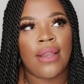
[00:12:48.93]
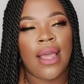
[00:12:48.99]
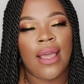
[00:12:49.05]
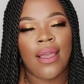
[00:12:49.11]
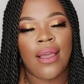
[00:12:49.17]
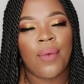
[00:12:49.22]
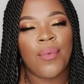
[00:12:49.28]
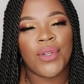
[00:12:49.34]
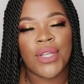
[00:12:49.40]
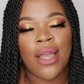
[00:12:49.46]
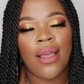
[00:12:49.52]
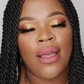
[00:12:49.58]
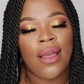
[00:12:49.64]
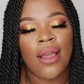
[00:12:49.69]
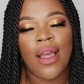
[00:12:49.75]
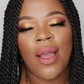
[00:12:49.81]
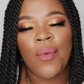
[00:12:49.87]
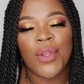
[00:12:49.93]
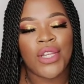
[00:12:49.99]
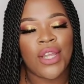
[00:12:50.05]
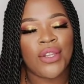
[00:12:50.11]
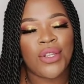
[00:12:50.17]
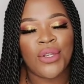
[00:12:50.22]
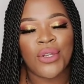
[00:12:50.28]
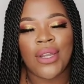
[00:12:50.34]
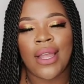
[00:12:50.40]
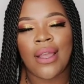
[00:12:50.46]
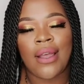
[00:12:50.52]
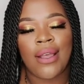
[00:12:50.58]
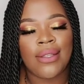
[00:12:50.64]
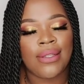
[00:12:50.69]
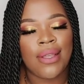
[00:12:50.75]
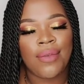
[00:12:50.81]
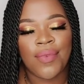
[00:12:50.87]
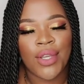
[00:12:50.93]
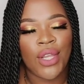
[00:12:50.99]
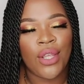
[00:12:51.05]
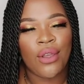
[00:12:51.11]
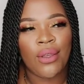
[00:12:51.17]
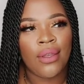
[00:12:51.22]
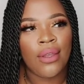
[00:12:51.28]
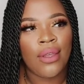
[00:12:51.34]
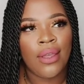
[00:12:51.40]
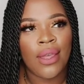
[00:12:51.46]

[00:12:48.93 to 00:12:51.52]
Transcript: I wish I showed you guys that video,